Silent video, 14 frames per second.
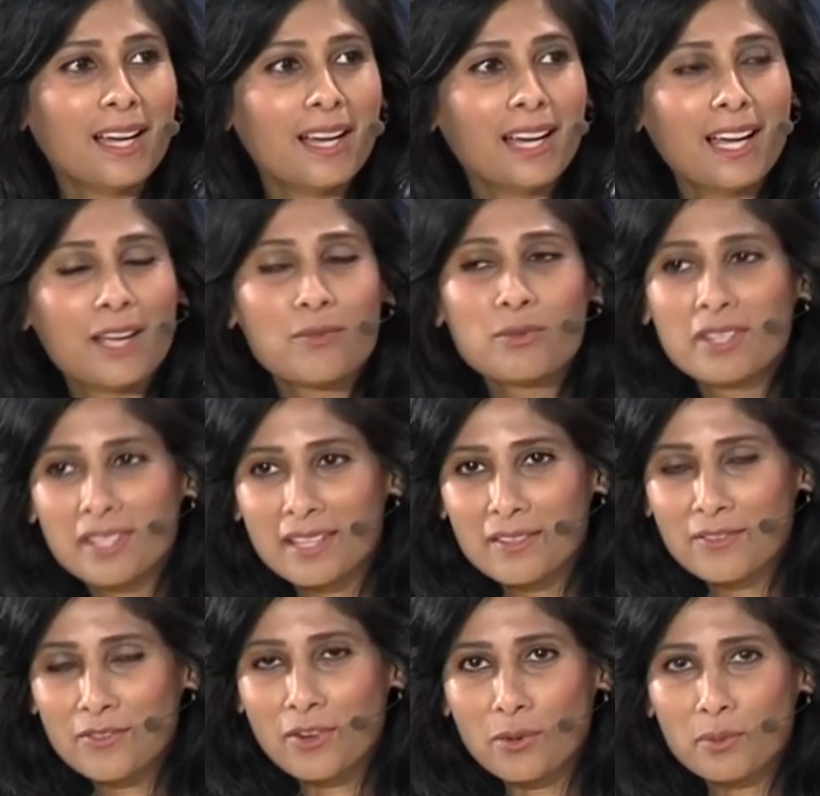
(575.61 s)
I would say the
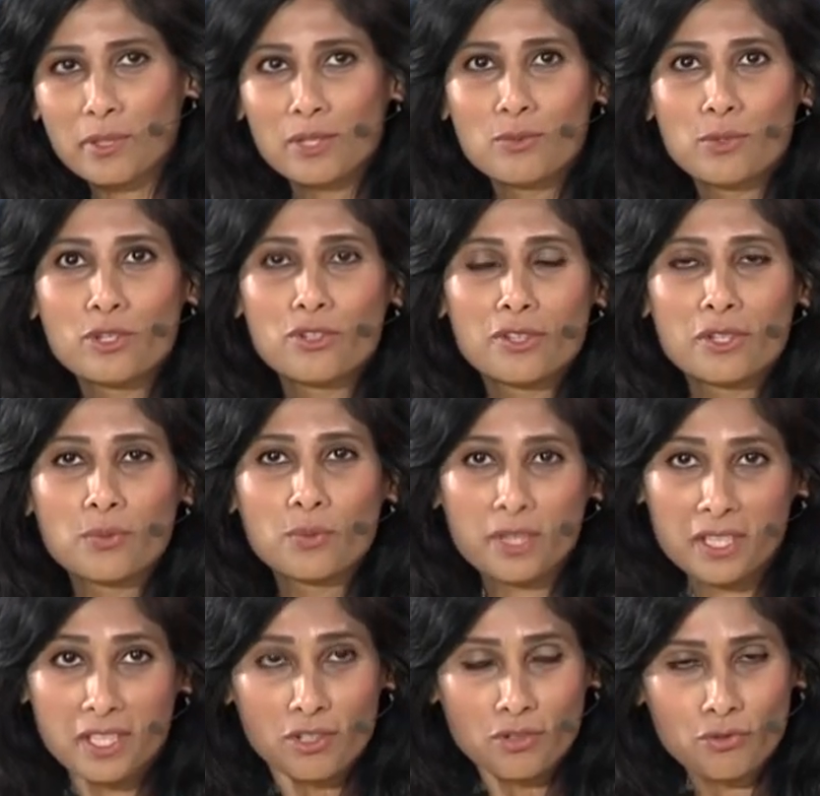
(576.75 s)
following, which is what
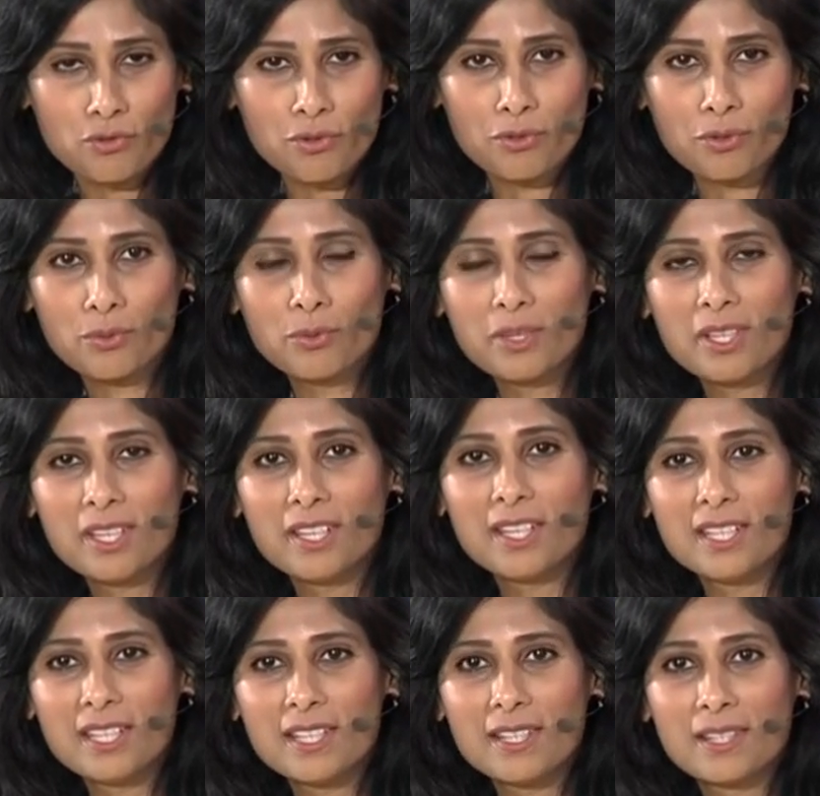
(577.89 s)
is true
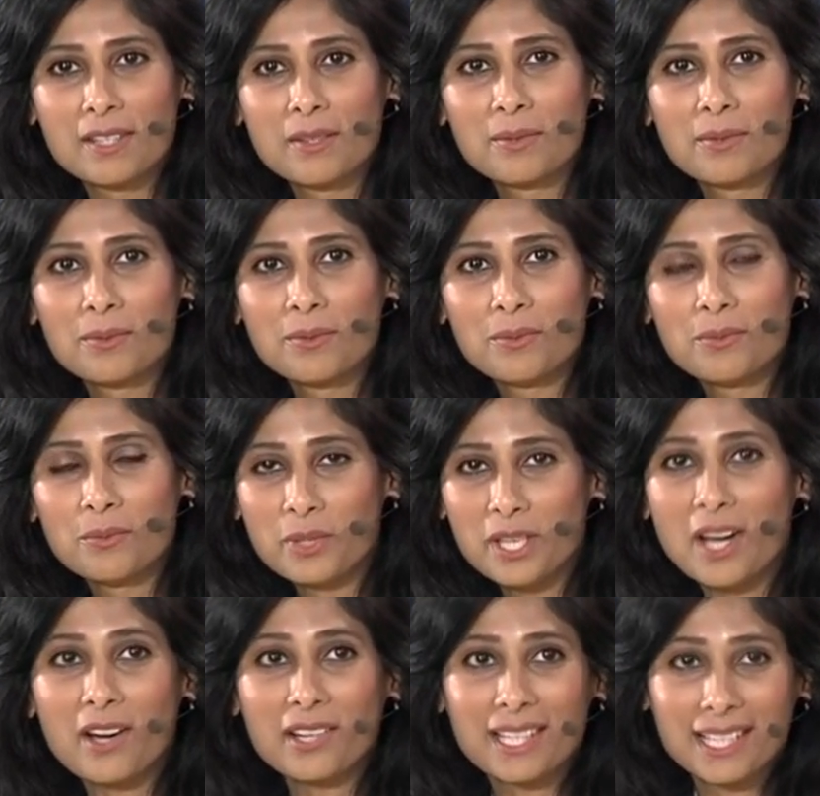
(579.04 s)
is we
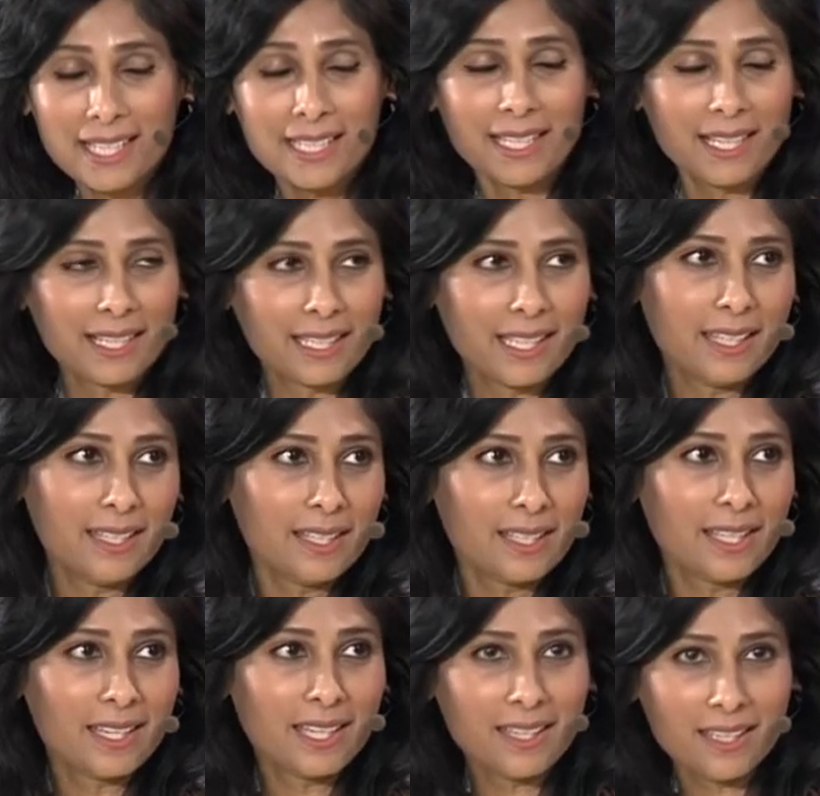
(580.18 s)
are likely
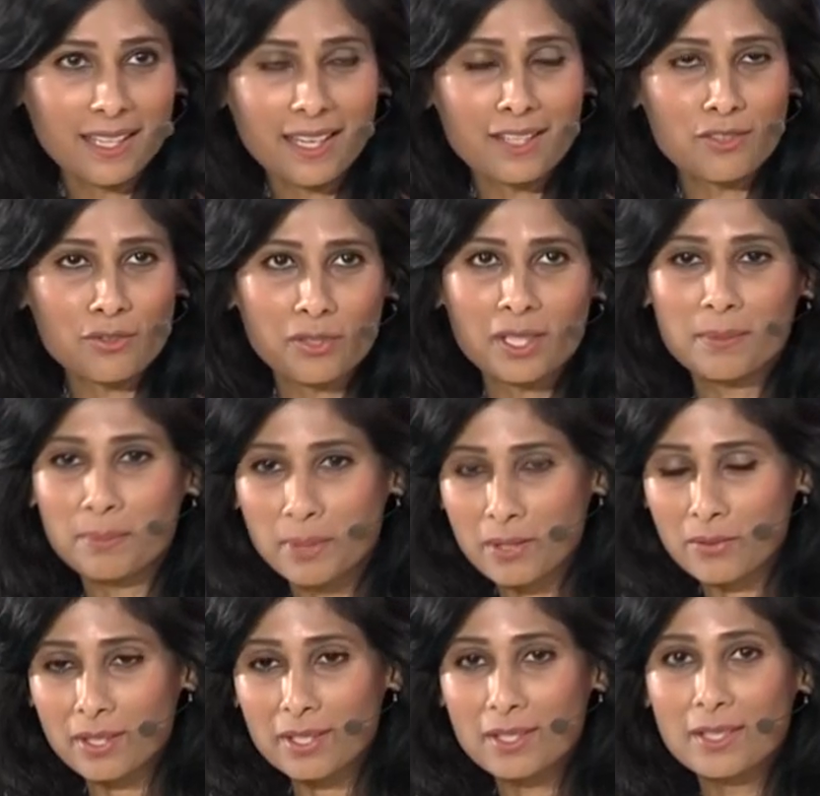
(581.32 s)
entering a
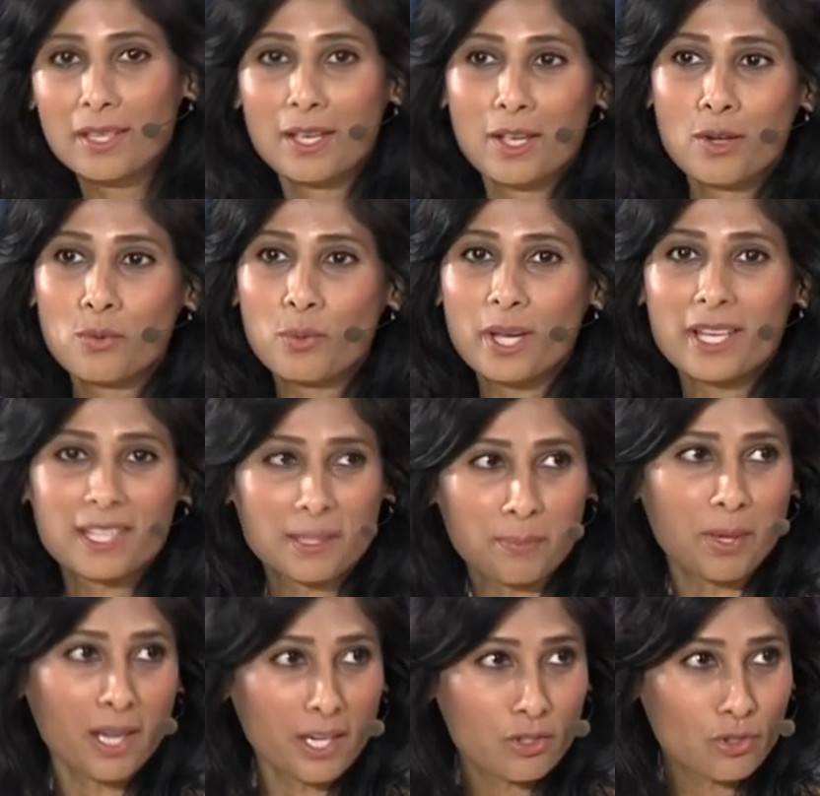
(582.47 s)
period where
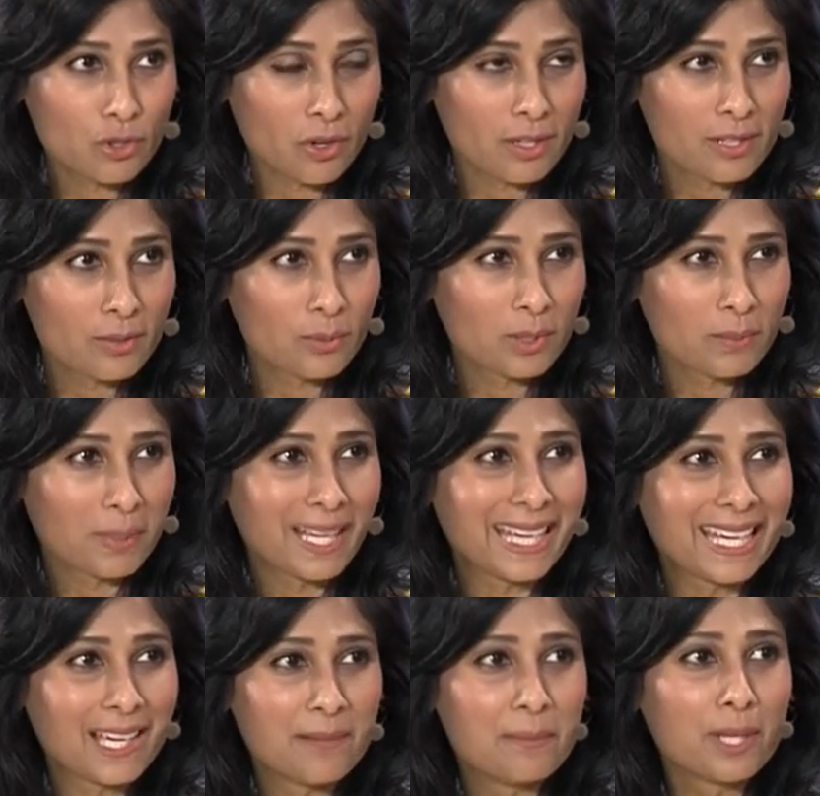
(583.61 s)
supply shocks will play
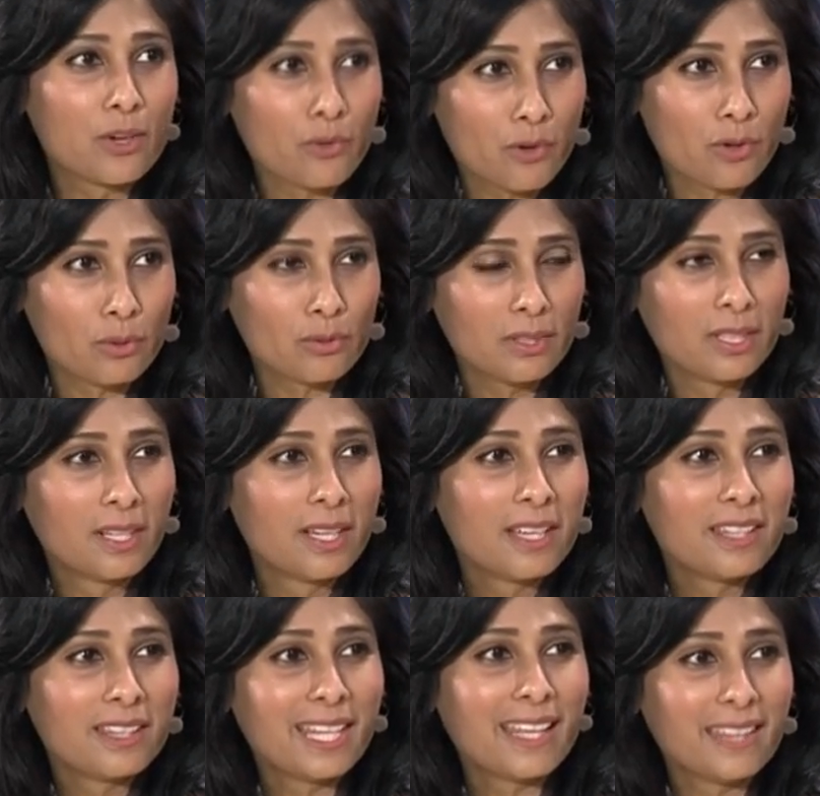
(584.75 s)
a bigger role
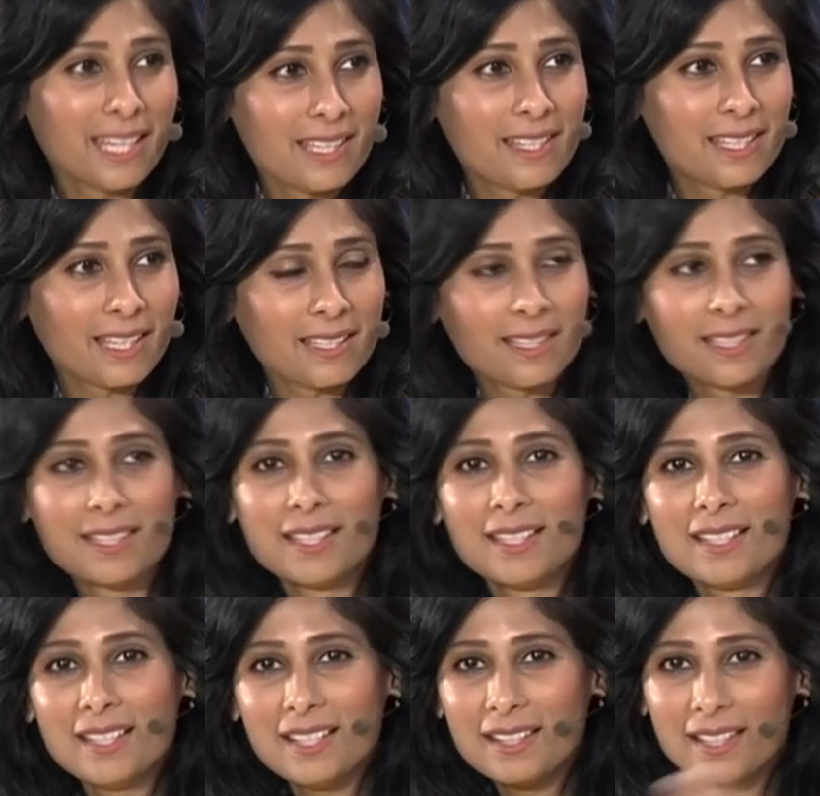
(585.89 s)
than they did
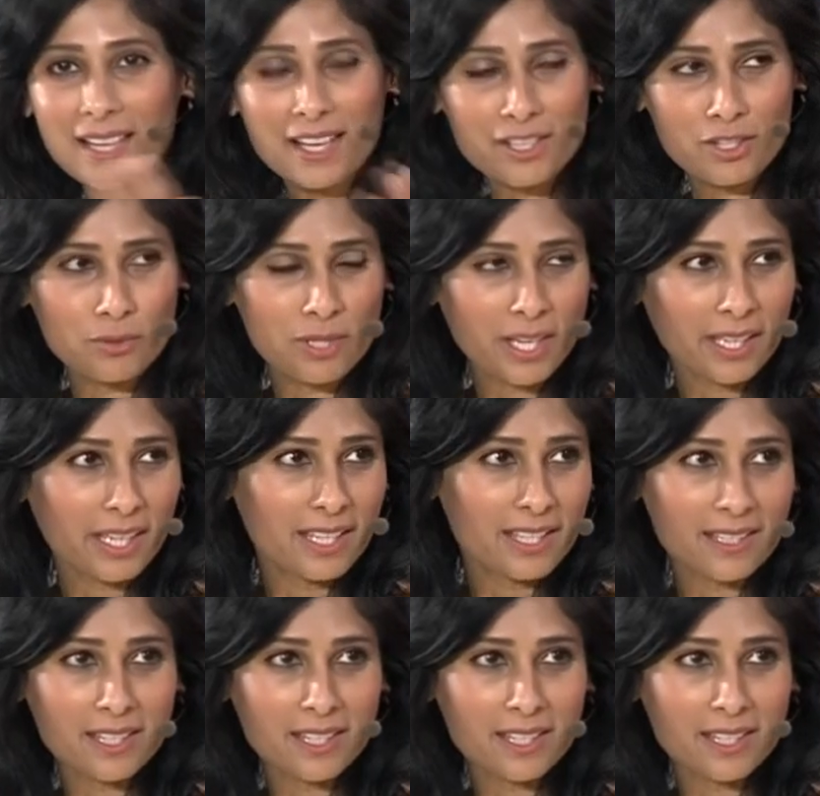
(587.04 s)
in the last two decades.